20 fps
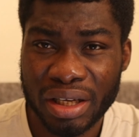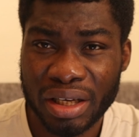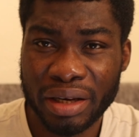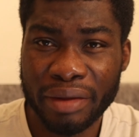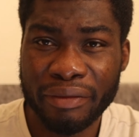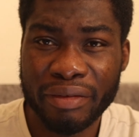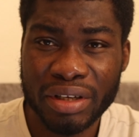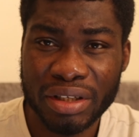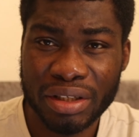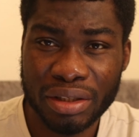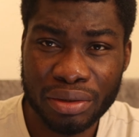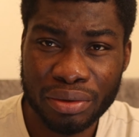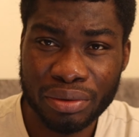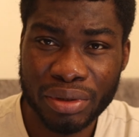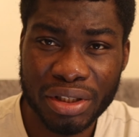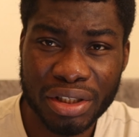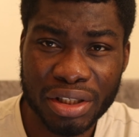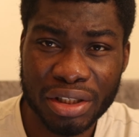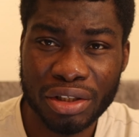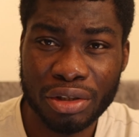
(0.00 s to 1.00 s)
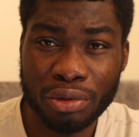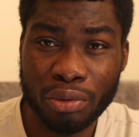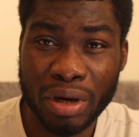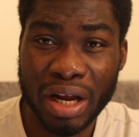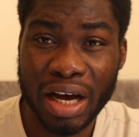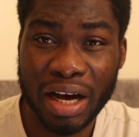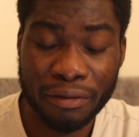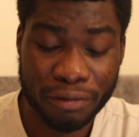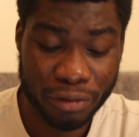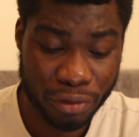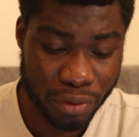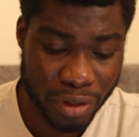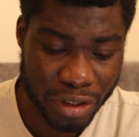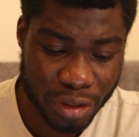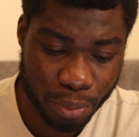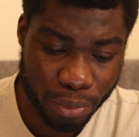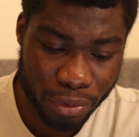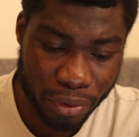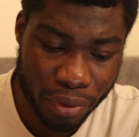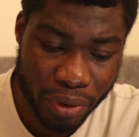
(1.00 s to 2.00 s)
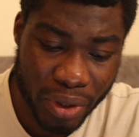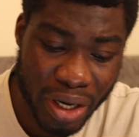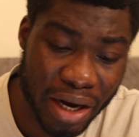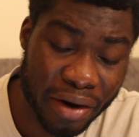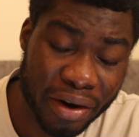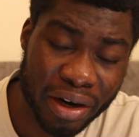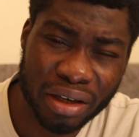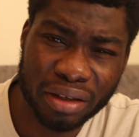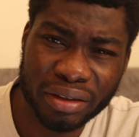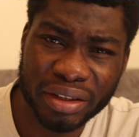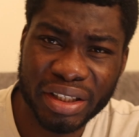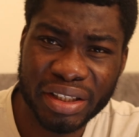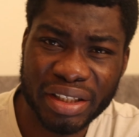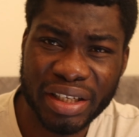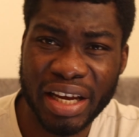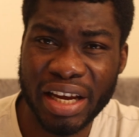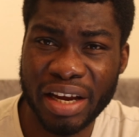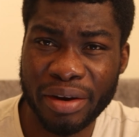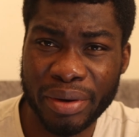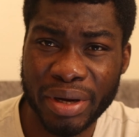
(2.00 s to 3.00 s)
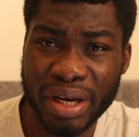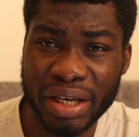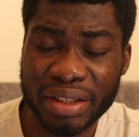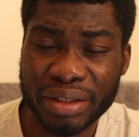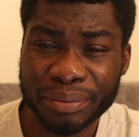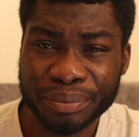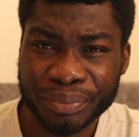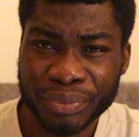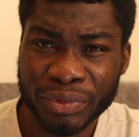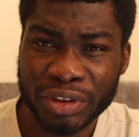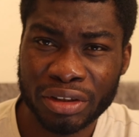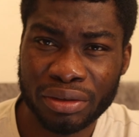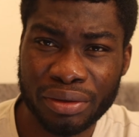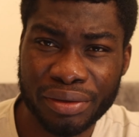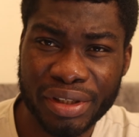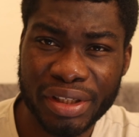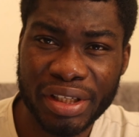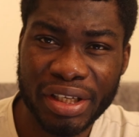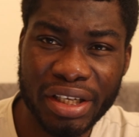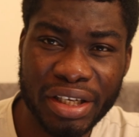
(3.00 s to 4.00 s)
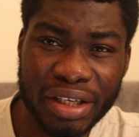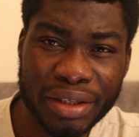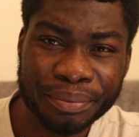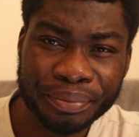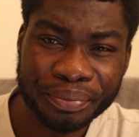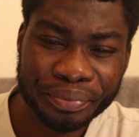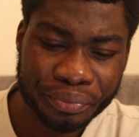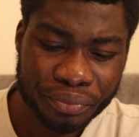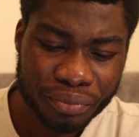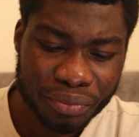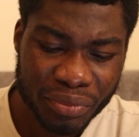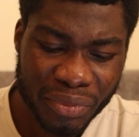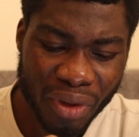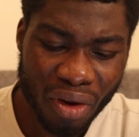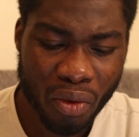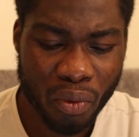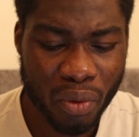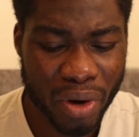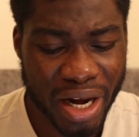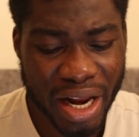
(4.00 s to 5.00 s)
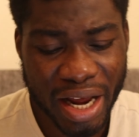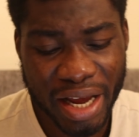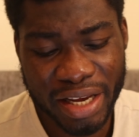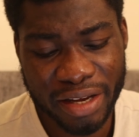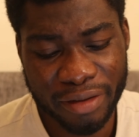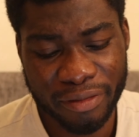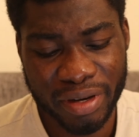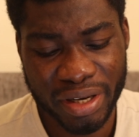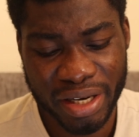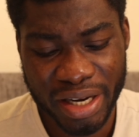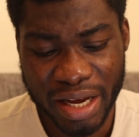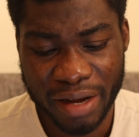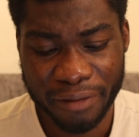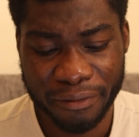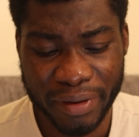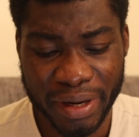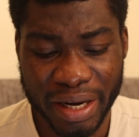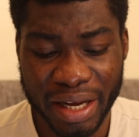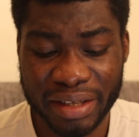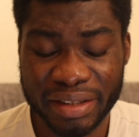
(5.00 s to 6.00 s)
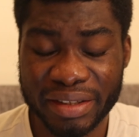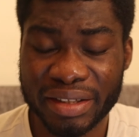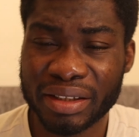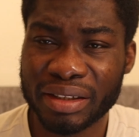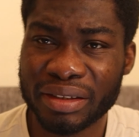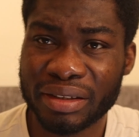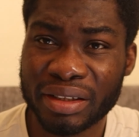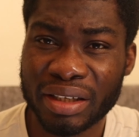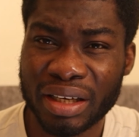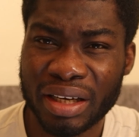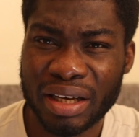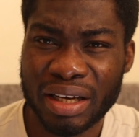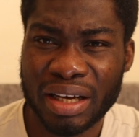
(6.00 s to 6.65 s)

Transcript: Living situation, you would have to explore around these areas to see whether even their finances